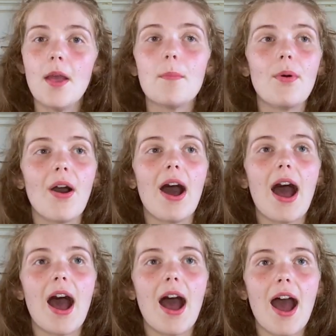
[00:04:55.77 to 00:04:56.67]
But
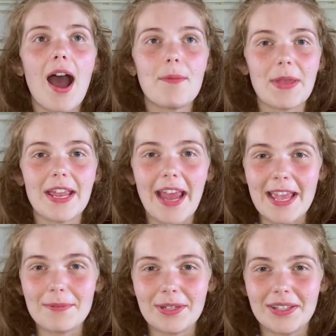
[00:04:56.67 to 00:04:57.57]
being
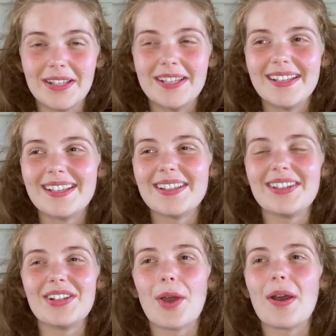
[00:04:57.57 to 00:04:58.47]
able,
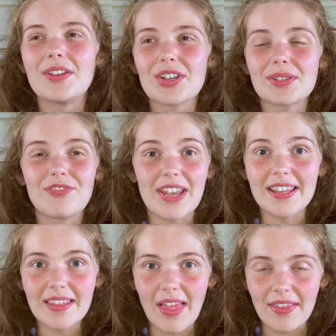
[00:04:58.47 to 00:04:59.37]
you know, and just
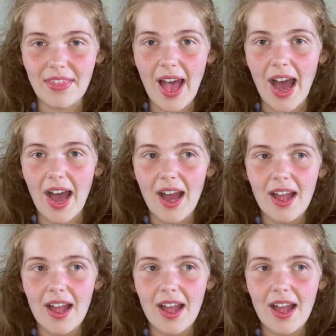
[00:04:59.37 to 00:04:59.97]
feeling like that